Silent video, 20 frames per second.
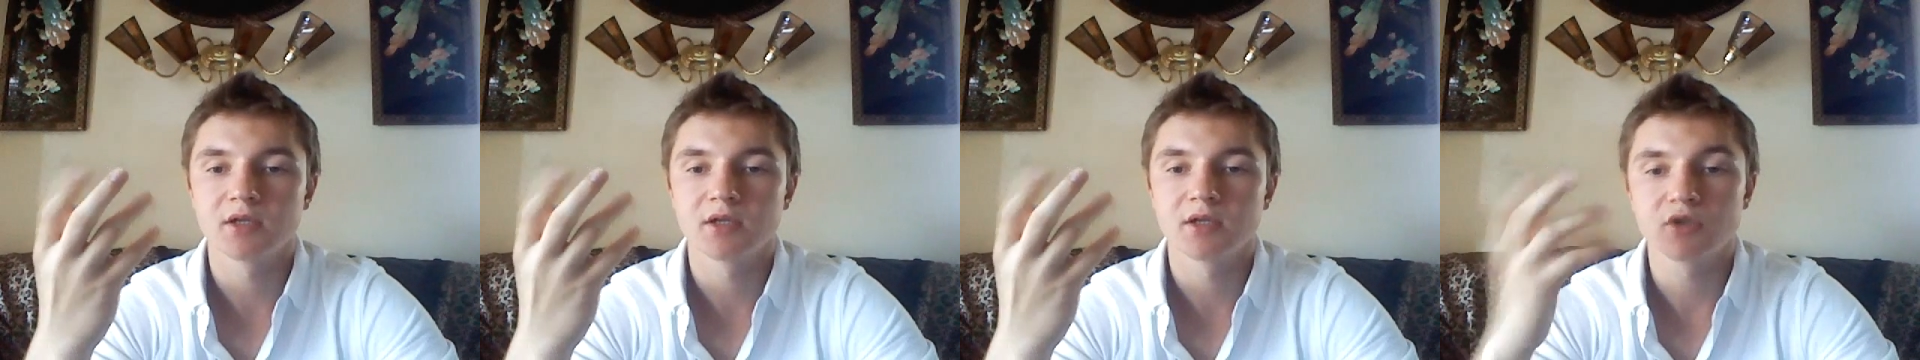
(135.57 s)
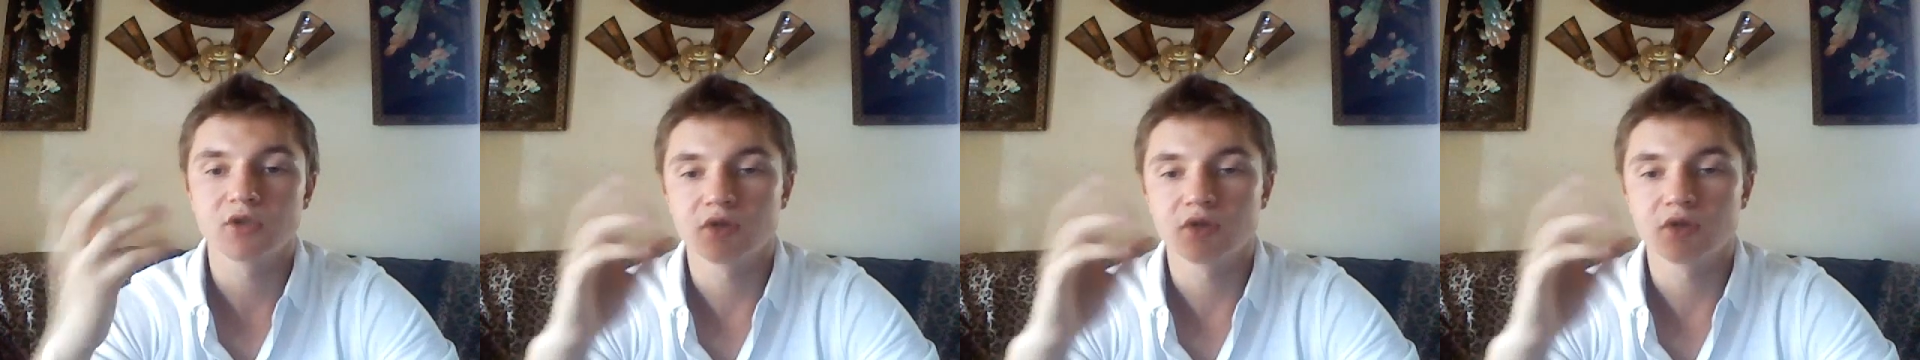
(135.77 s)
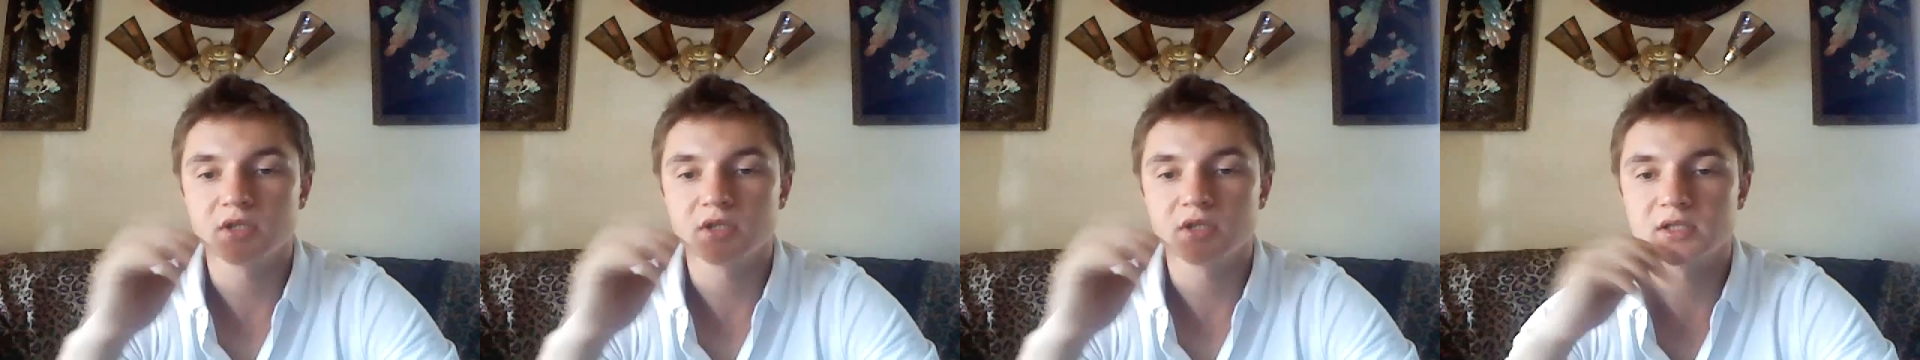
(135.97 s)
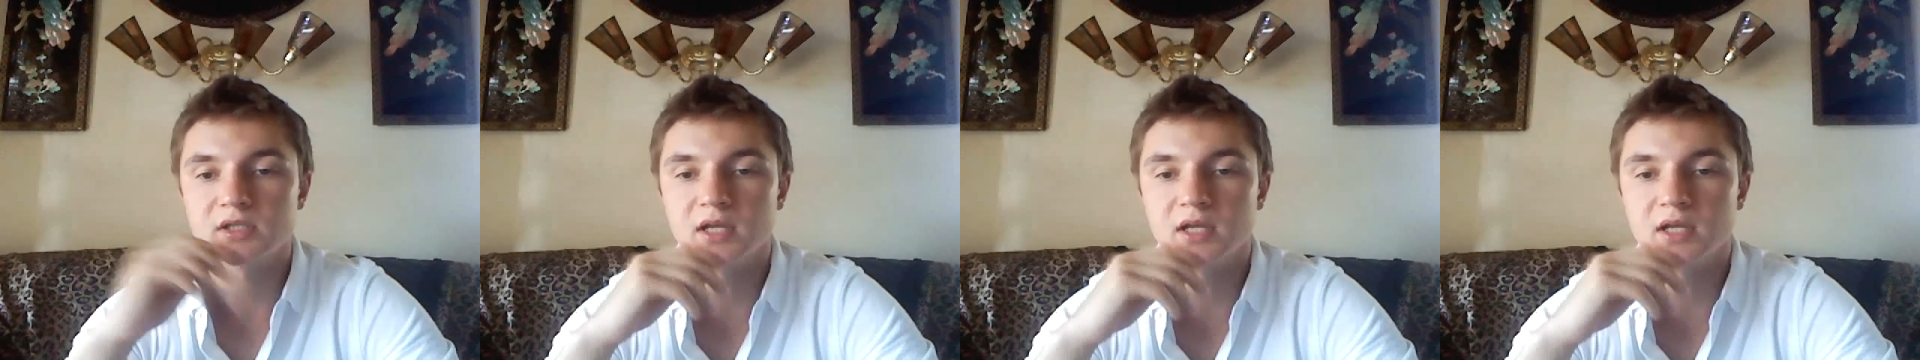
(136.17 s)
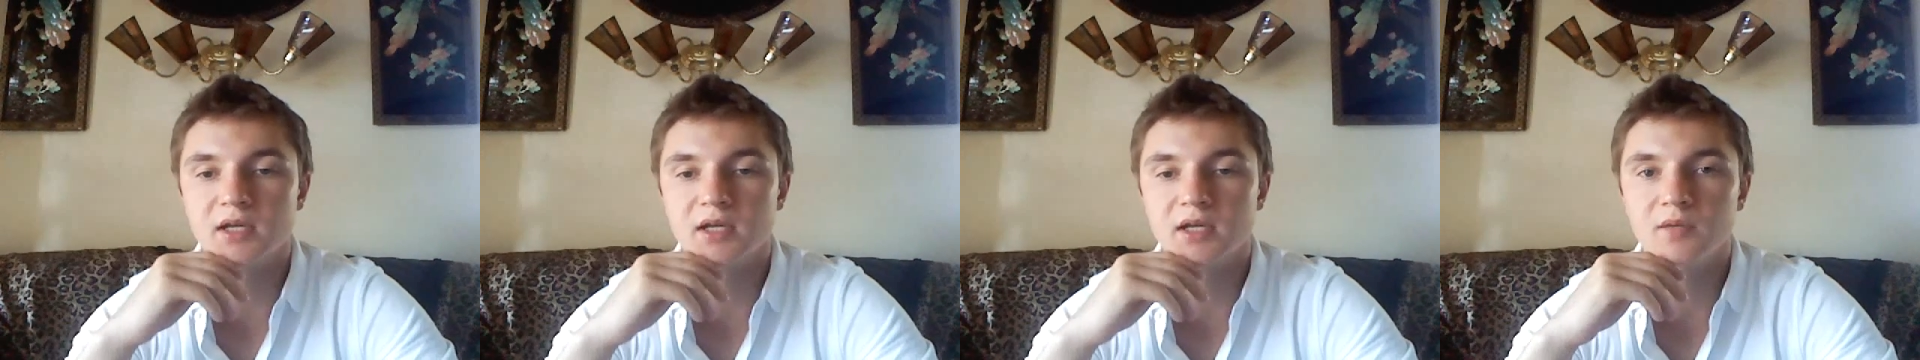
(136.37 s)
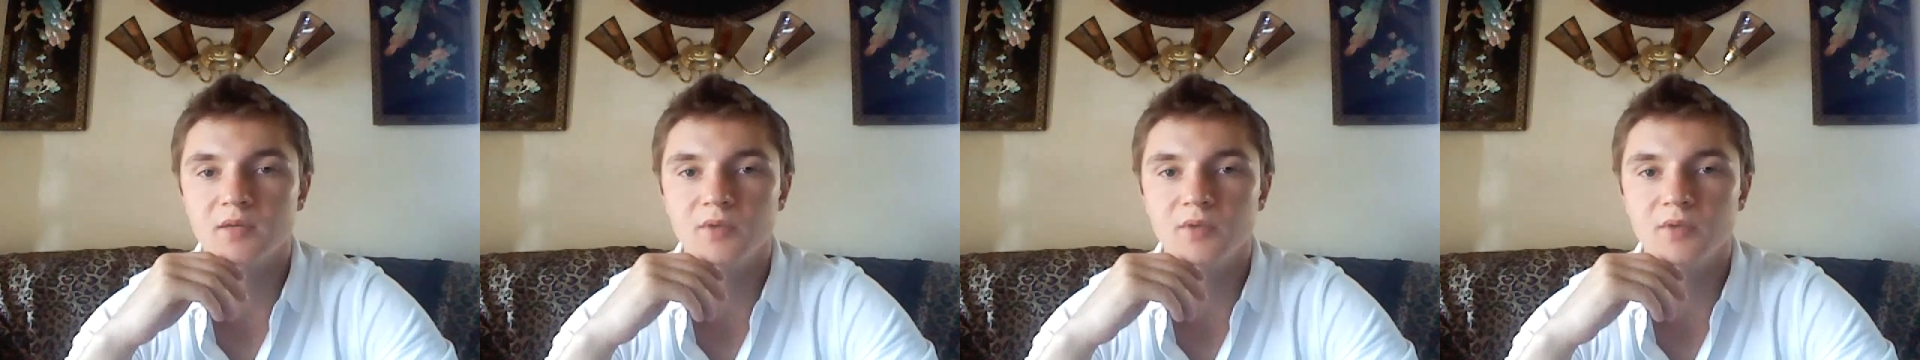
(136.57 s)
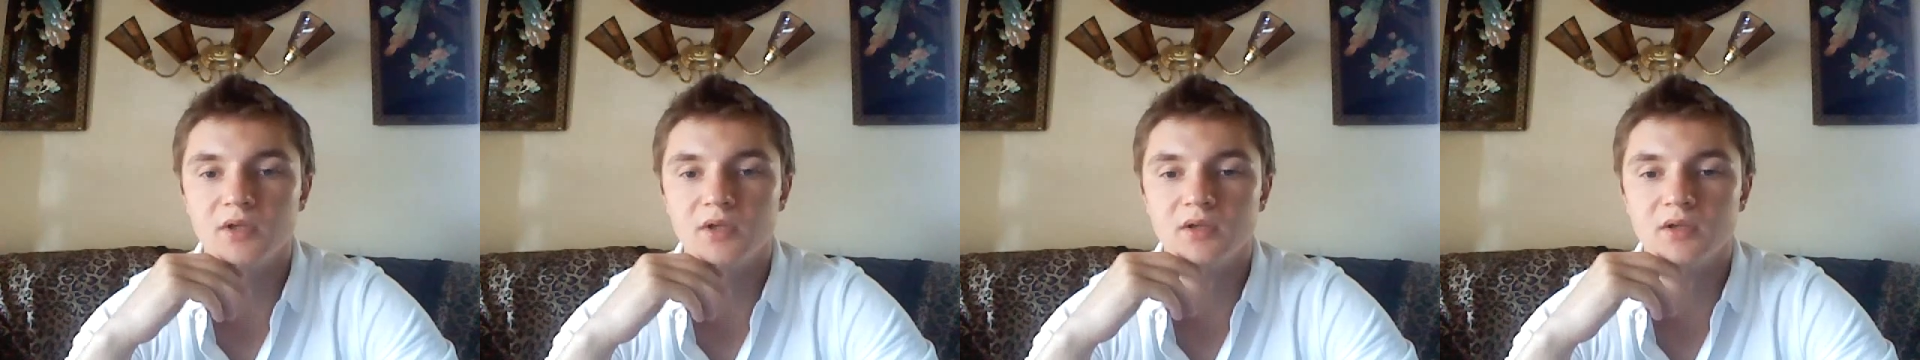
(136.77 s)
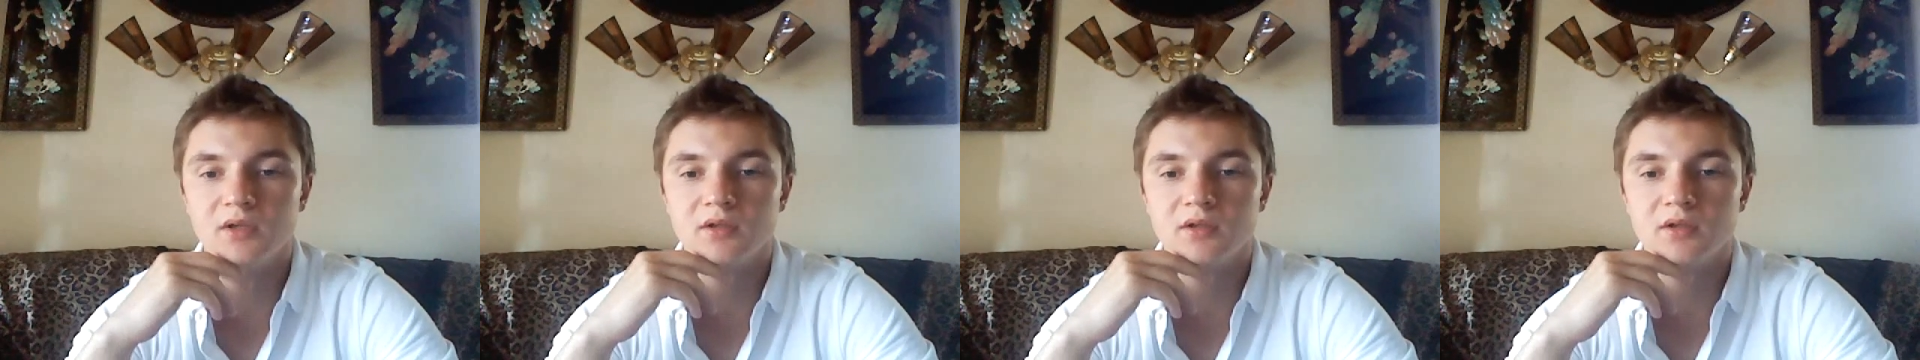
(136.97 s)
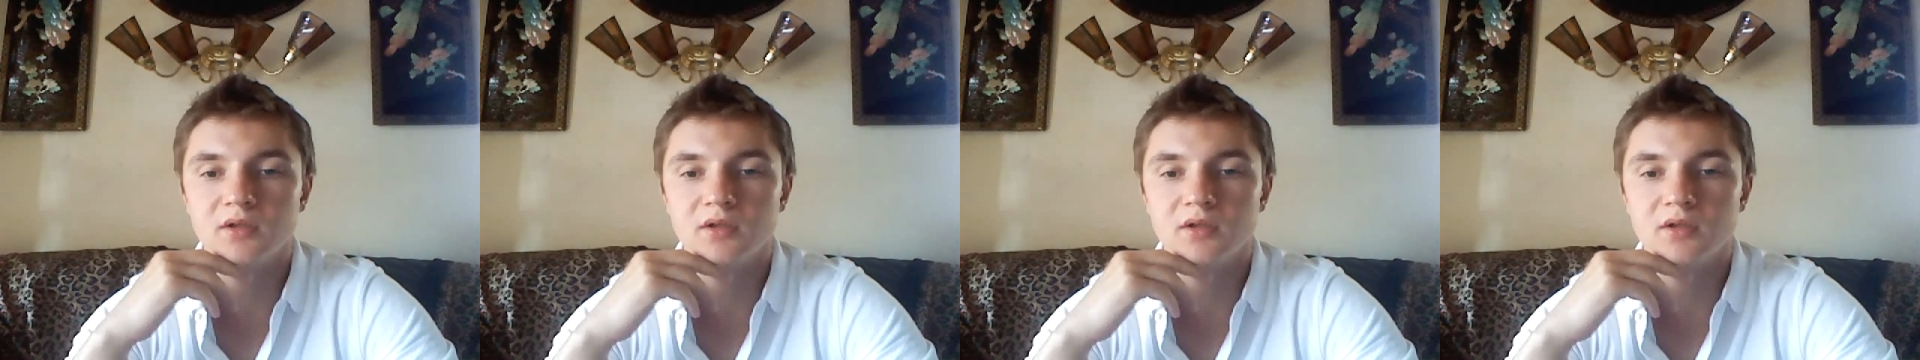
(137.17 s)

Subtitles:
So it's not gonna be